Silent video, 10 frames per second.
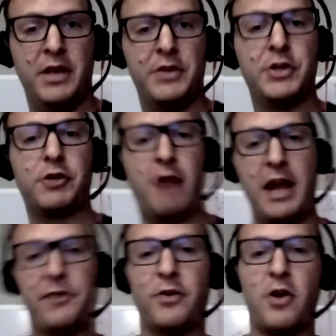The
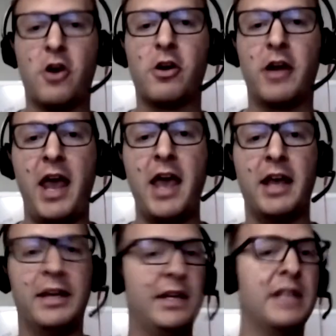transfer RNA
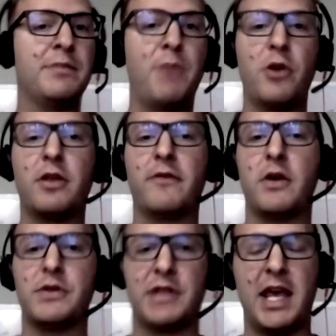needs both of
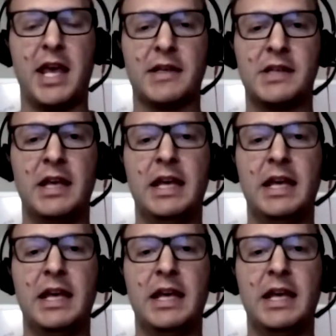those things